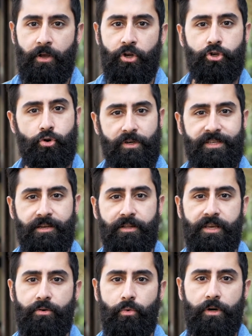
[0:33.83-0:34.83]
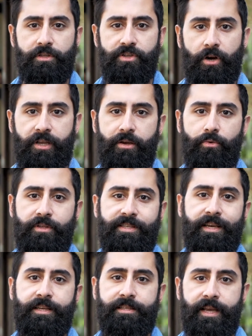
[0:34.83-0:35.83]
Short tail keywords are keywords
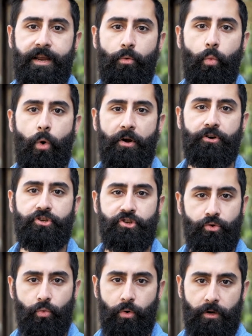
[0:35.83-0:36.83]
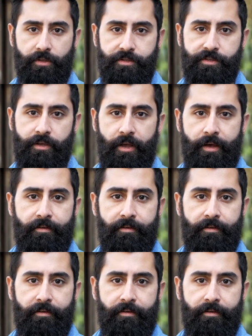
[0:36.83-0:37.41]
that contain one or two words.